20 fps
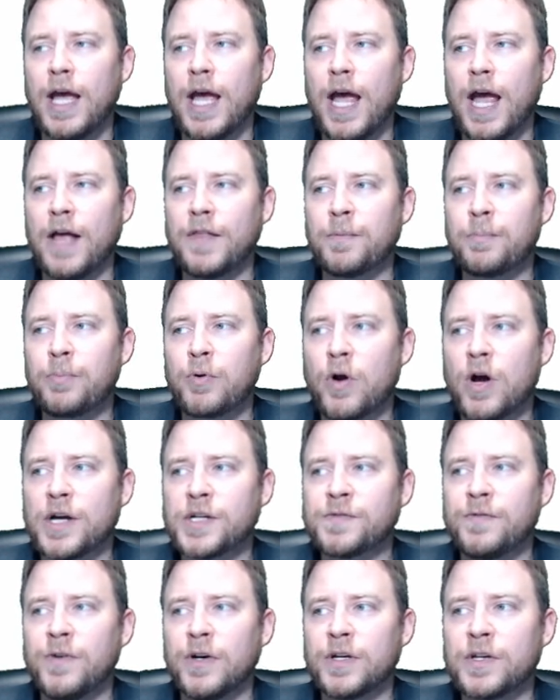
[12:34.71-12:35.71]
and the
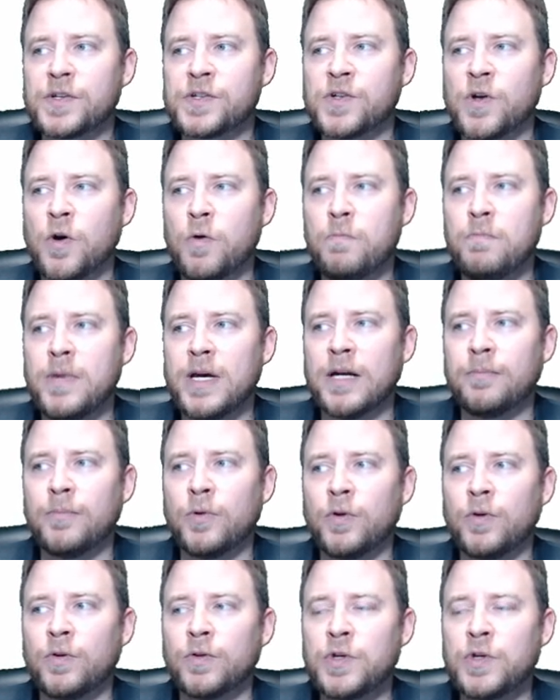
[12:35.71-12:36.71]
prize fund is so
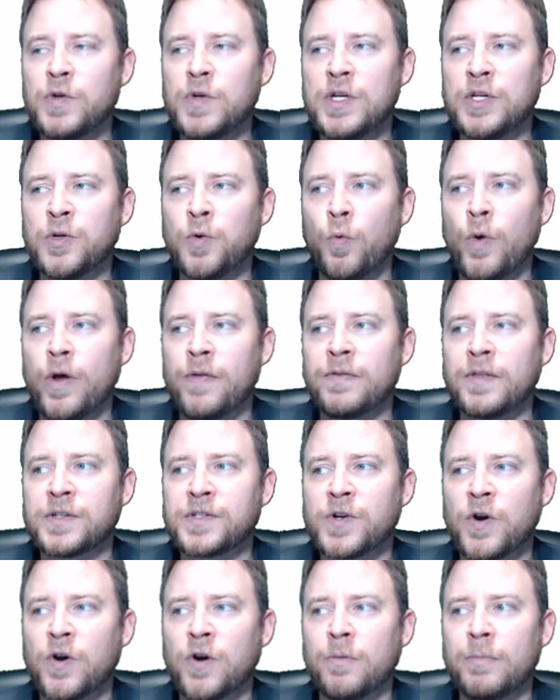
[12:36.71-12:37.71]
minimal, you need to win the
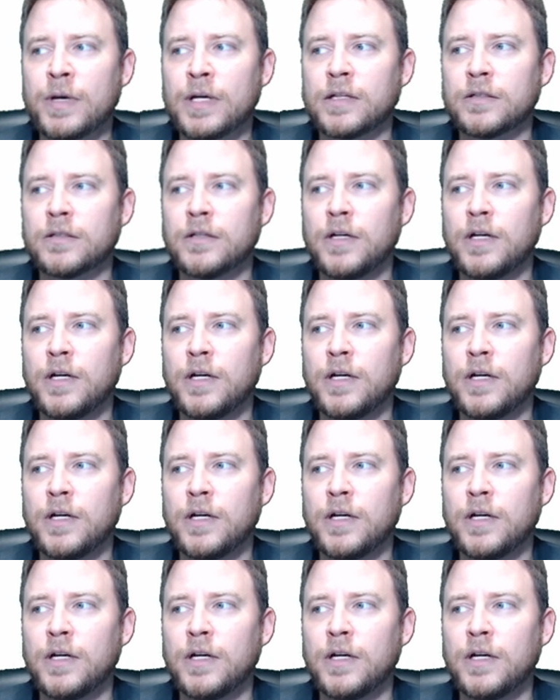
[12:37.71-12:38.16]
tournament